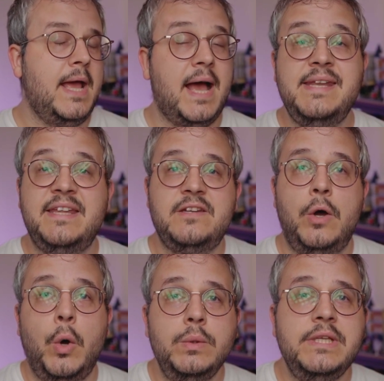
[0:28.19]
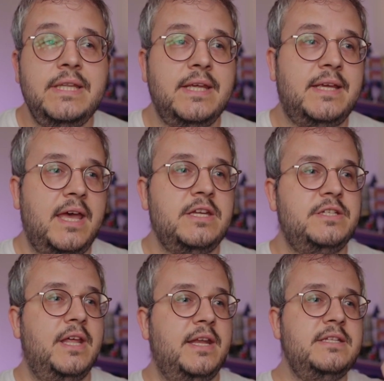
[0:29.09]
And that's only the
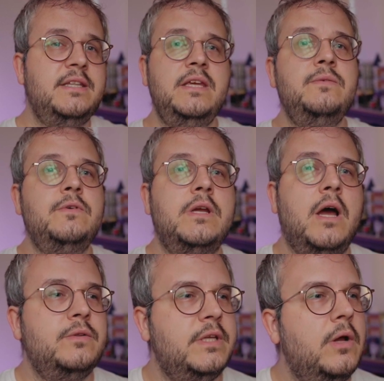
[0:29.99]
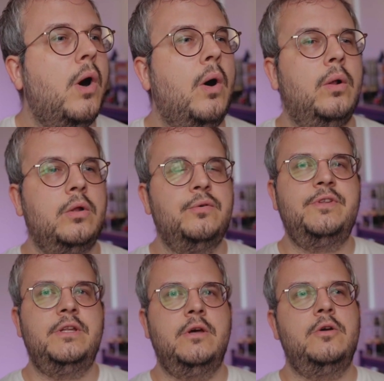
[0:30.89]
cache, that isn't even counting all of
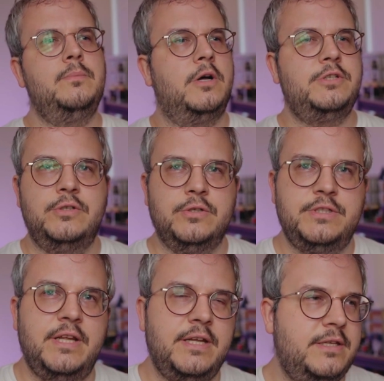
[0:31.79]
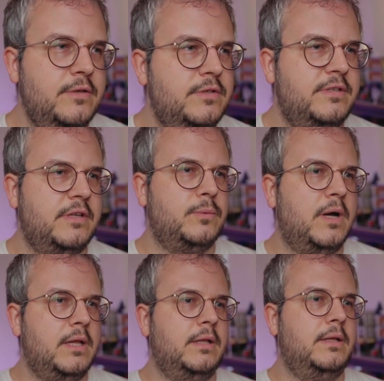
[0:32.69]
the node modules that it uses as
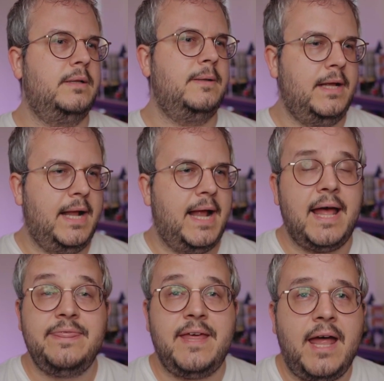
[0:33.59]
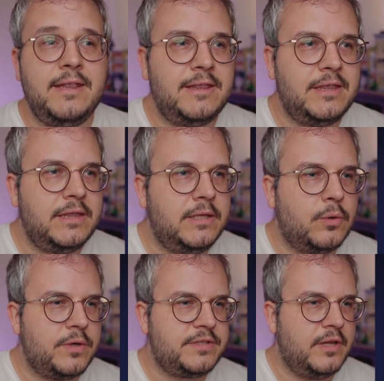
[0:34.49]
well. And then there
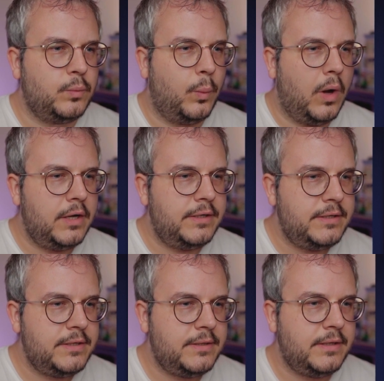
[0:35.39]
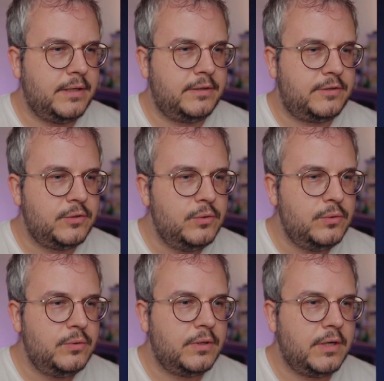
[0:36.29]
was not one,
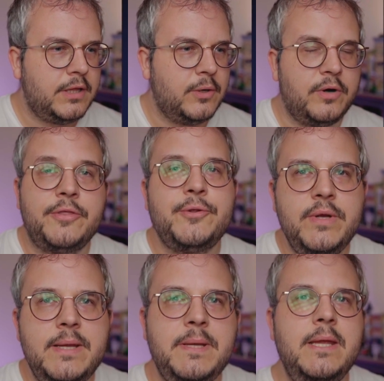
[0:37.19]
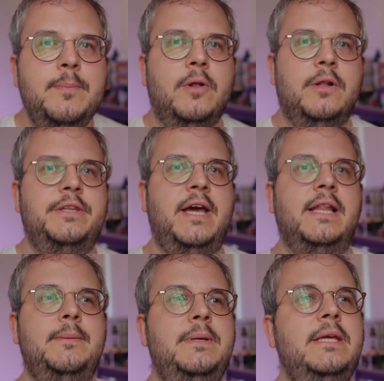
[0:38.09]
two, there were three people
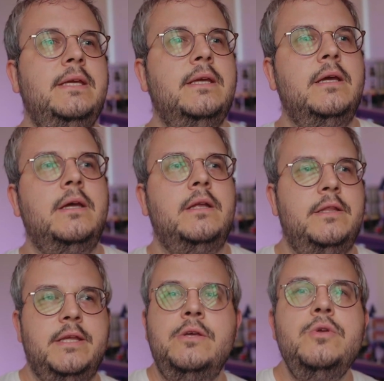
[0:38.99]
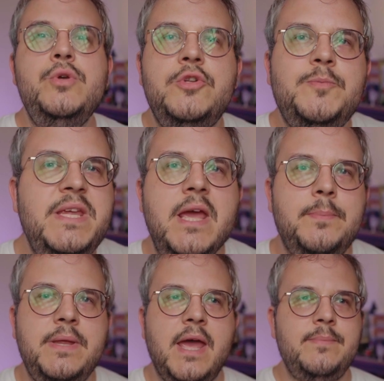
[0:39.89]
telling me, "Did you use
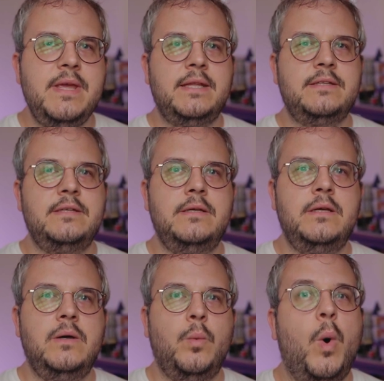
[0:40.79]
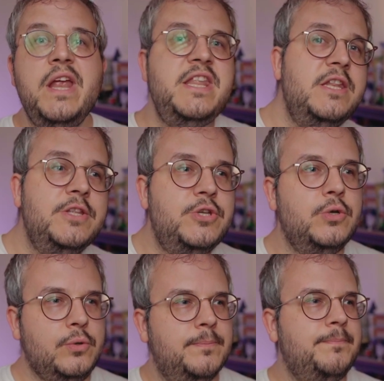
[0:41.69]
PNPM yet? Why didn't
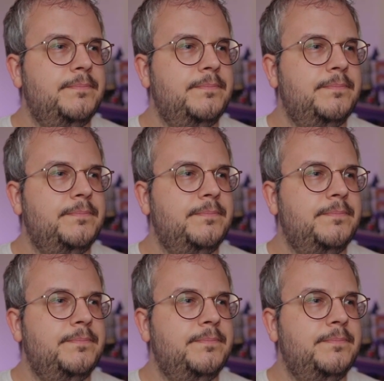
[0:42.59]
you?"